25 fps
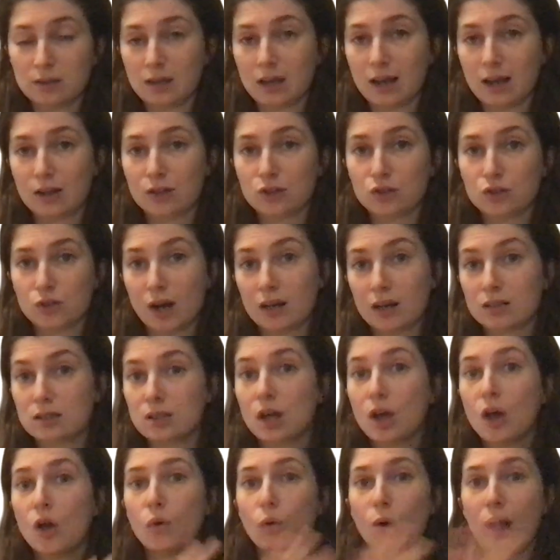extract,
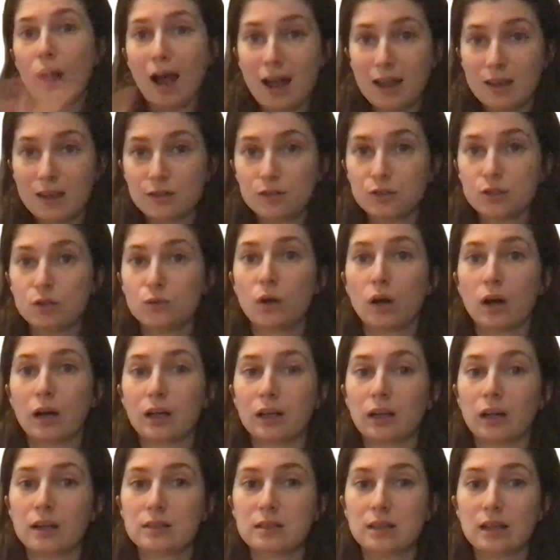as you
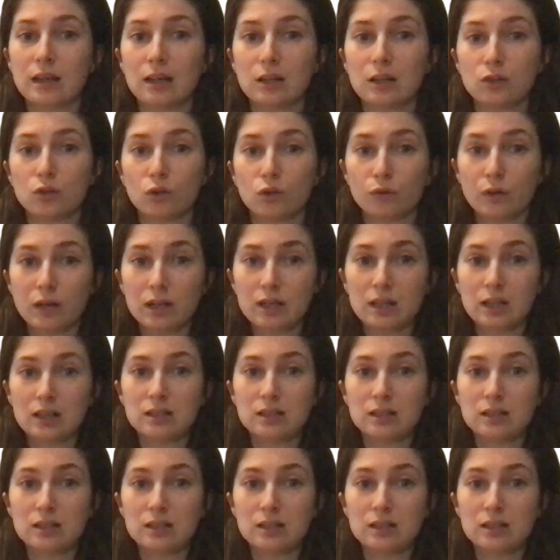highlight it in your reading